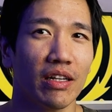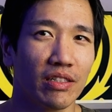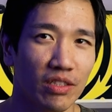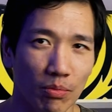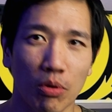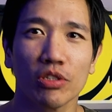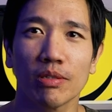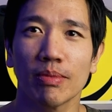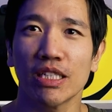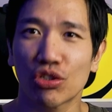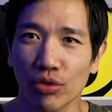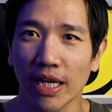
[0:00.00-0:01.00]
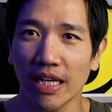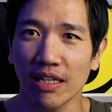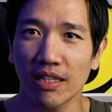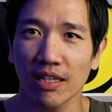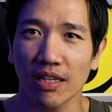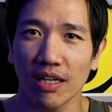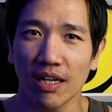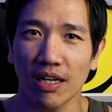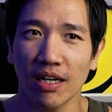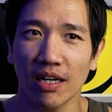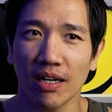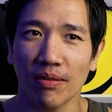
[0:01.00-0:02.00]
supposedly trained,
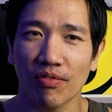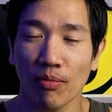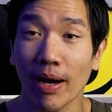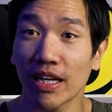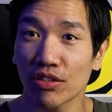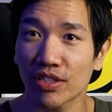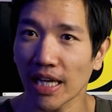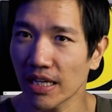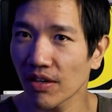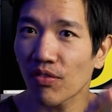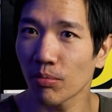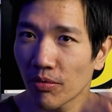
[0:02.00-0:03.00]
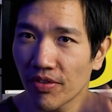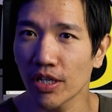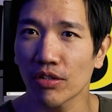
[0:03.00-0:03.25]
from my understanding from the